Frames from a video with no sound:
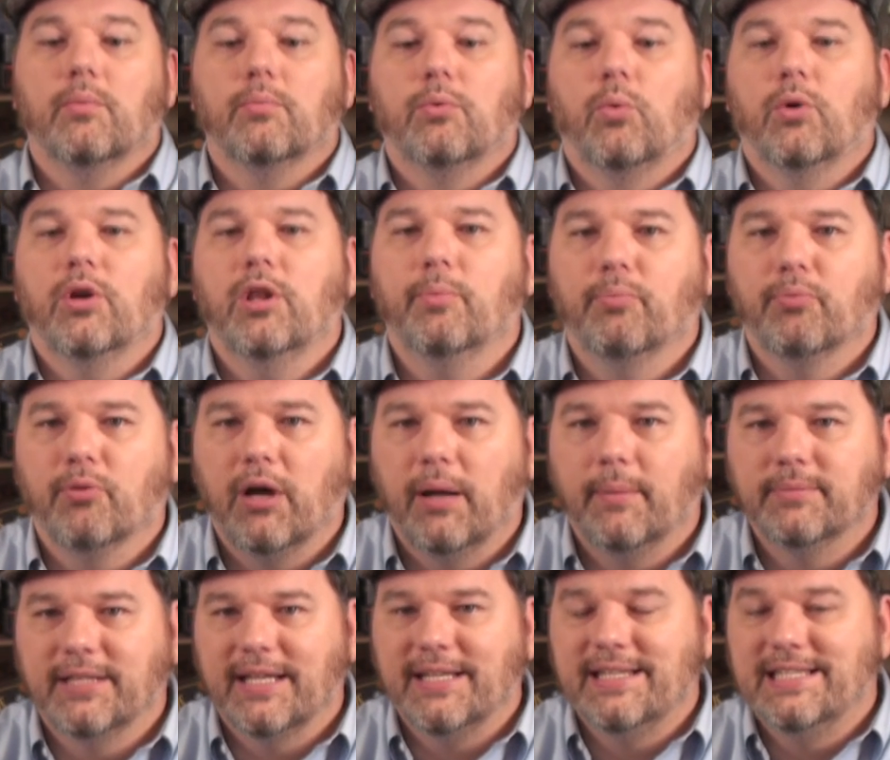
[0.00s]
one of the
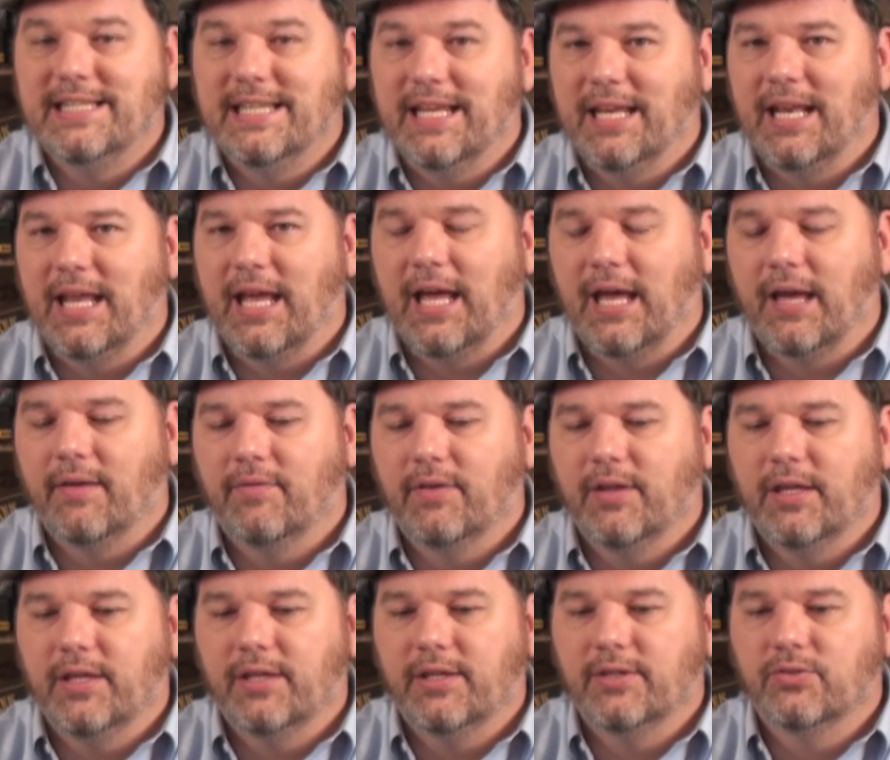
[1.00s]
problems I did have
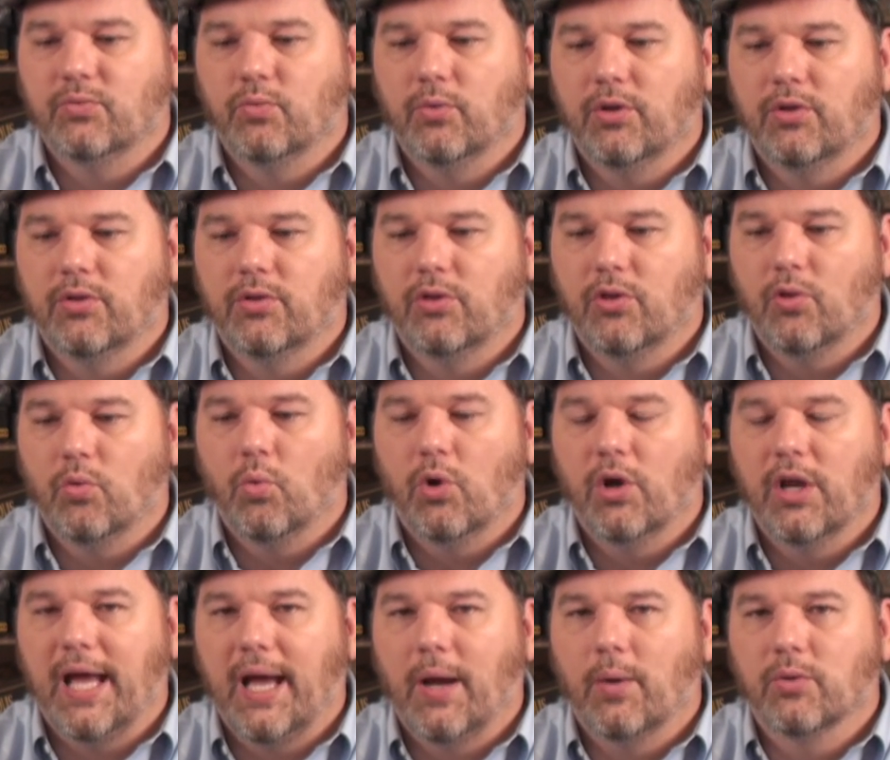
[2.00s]
is with the
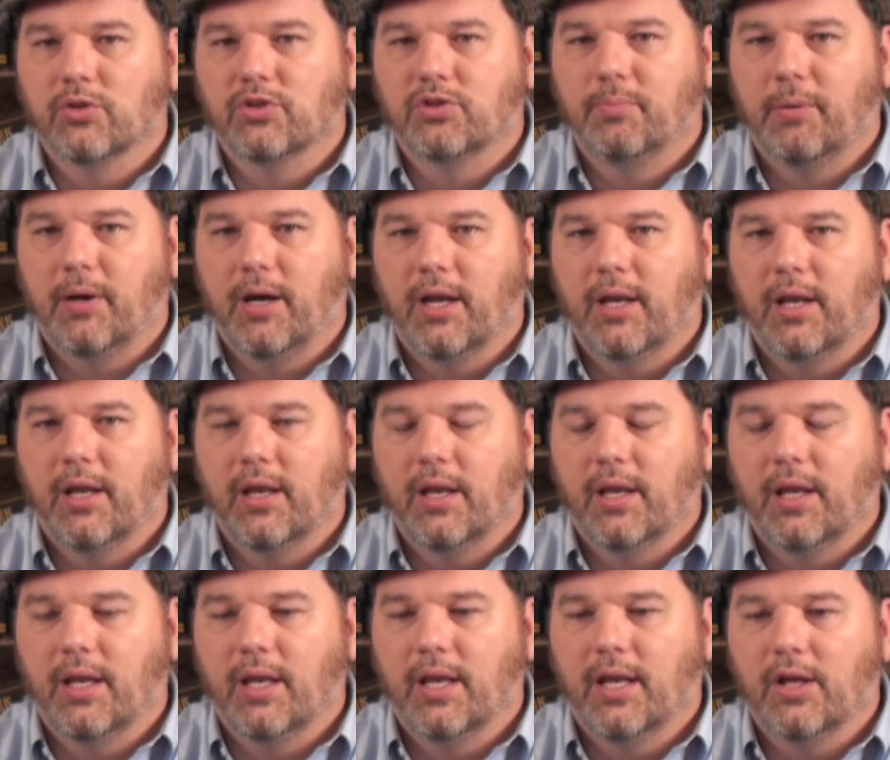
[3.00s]
one hour spot,
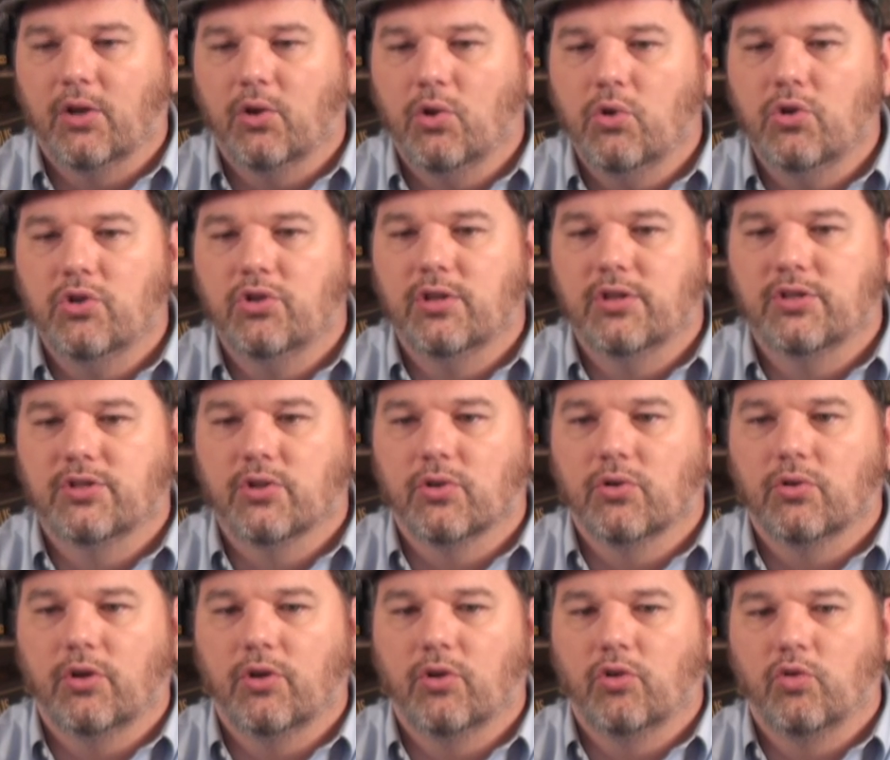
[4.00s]
and I alluded to this
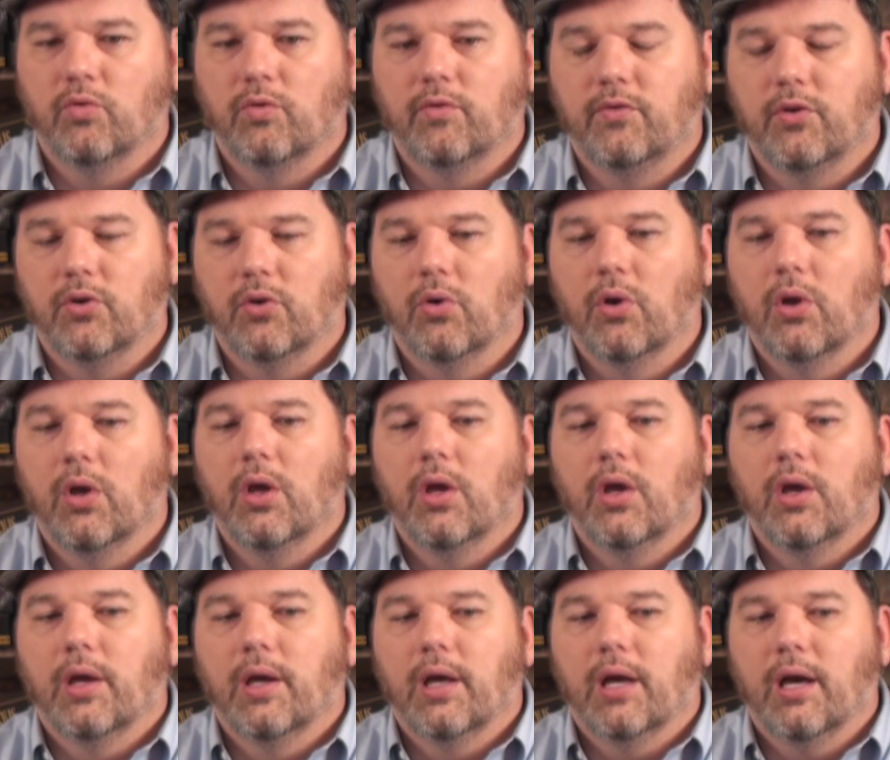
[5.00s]
earlier in the review,
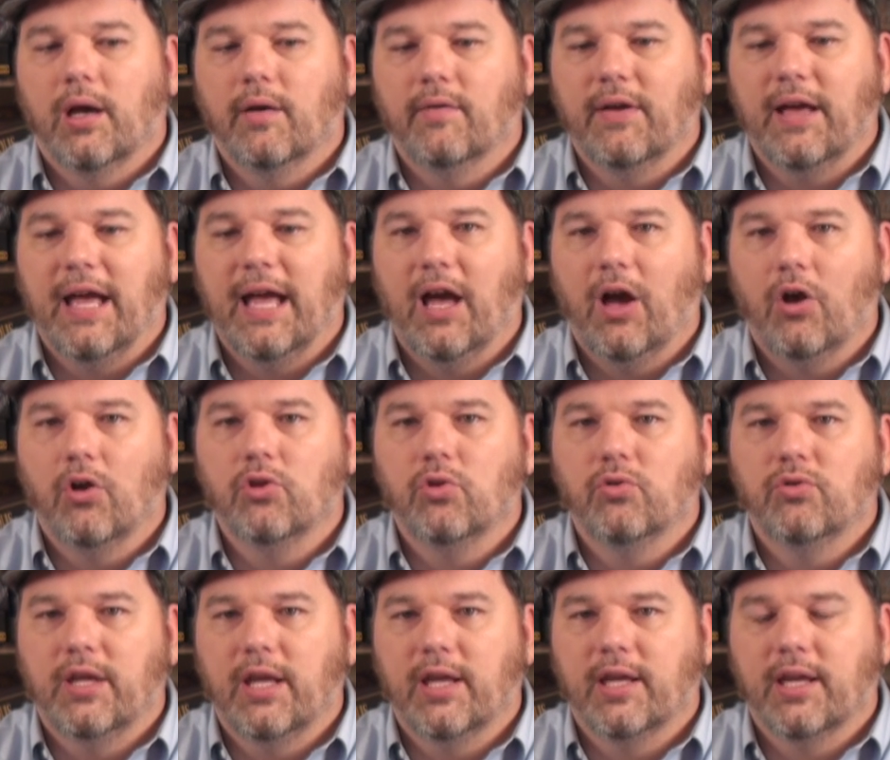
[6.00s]
of how
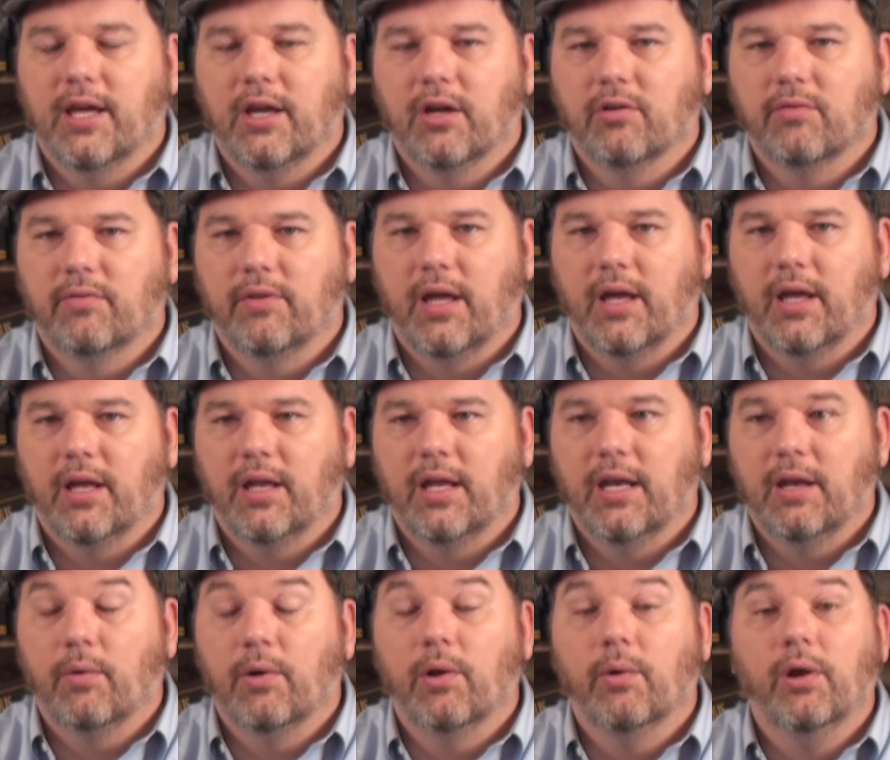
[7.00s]
you take care of that.
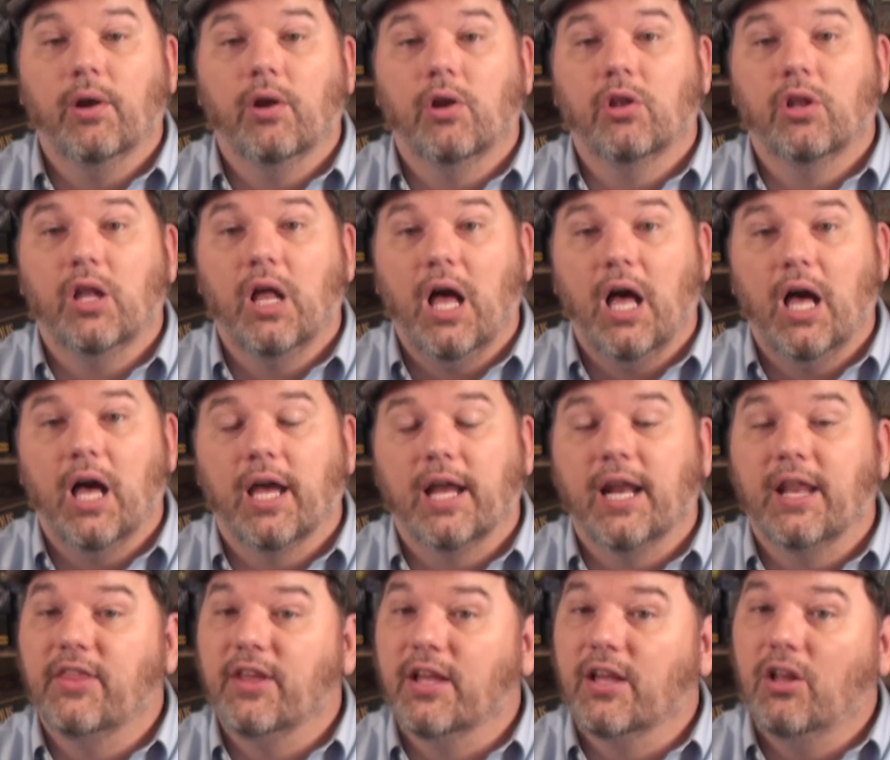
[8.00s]
And when I went online,
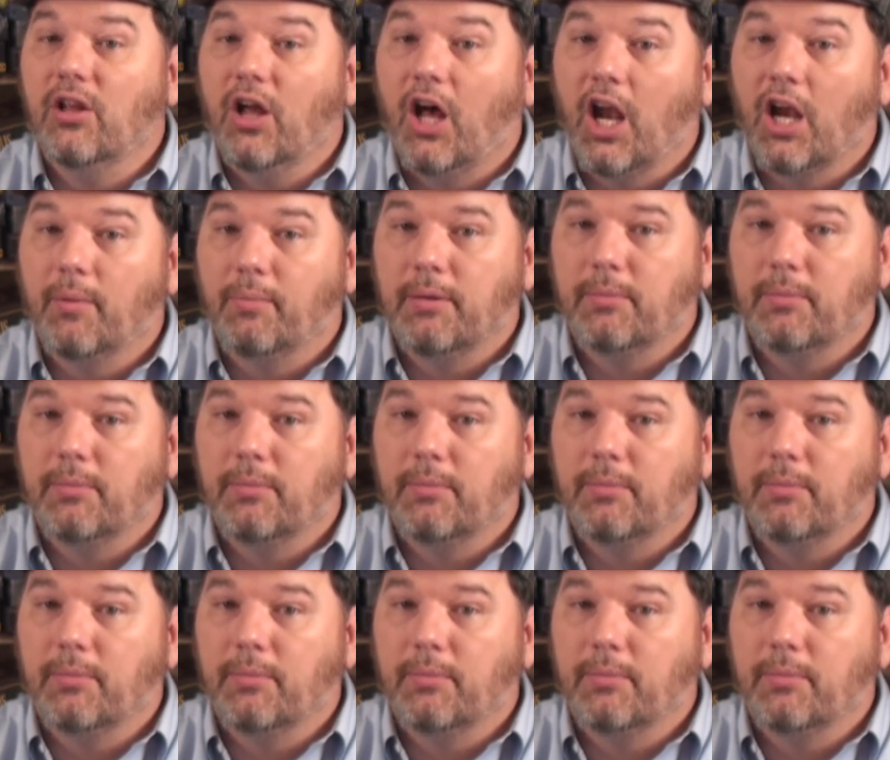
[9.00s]
I think a lot of